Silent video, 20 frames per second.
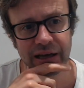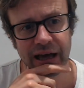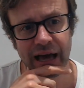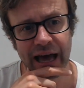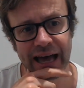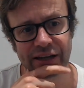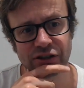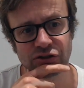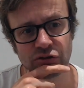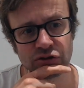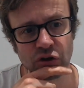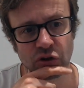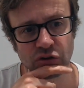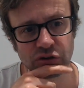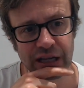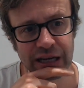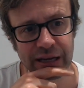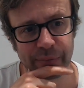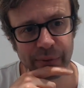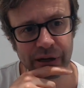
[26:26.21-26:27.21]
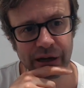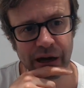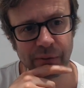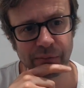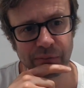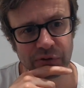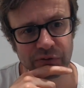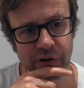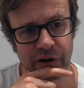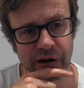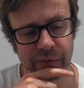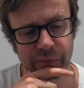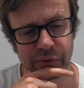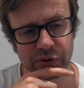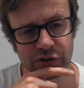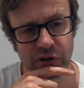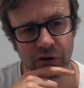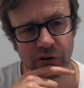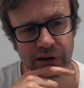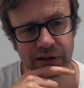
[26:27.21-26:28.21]
yeah. extras on till it becomes very
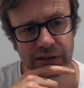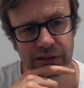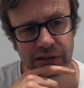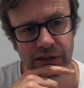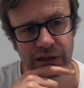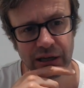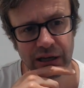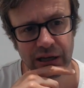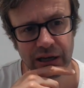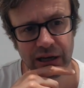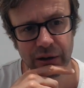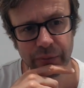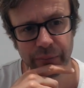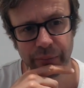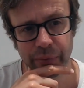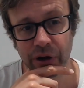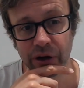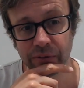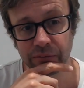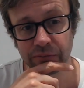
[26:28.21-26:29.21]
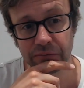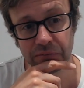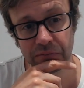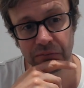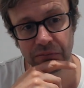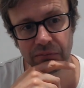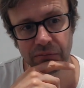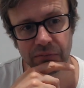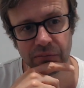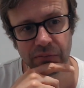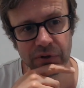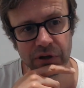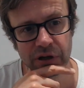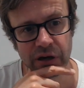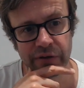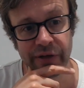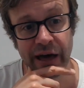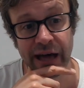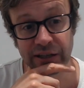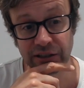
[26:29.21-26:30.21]
precise. But yeah.
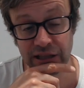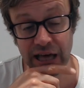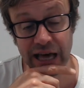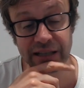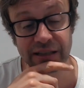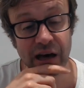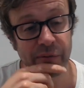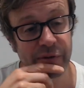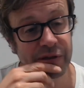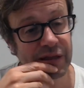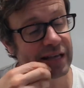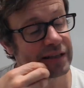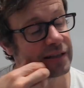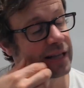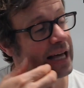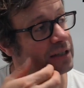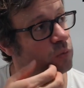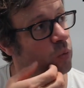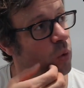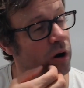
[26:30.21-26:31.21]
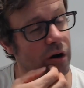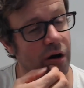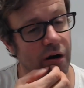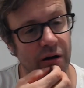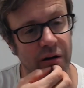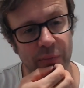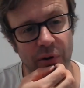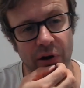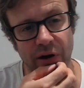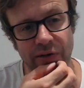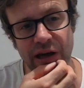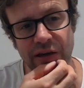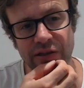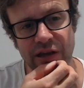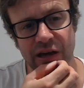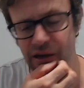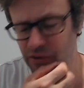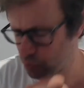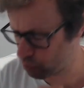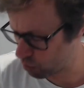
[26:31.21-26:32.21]
that's that. I mean, that that's one I would apply. The,
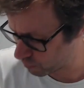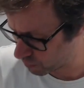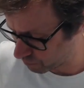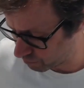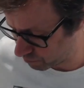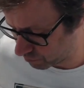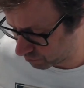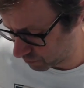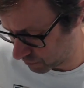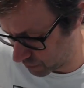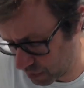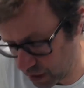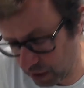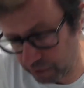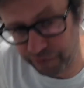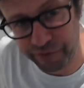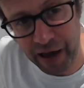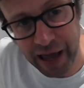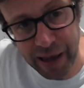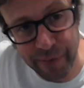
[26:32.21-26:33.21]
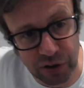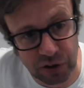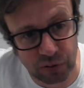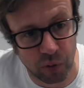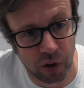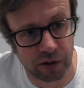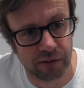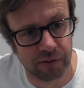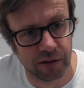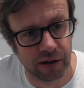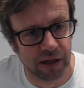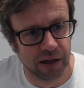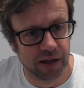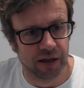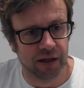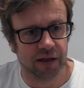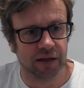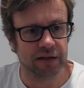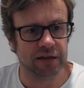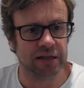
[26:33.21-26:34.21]
the other one, that the famous one,
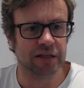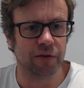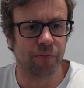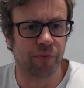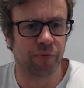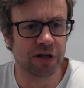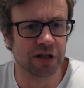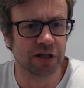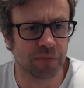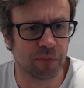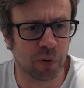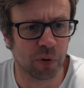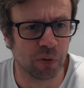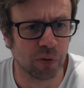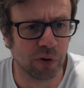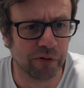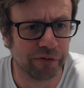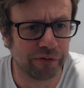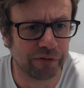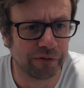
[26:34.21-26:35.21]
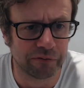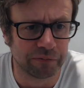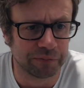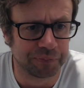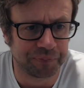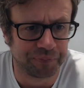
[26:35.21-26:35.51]
is the principle of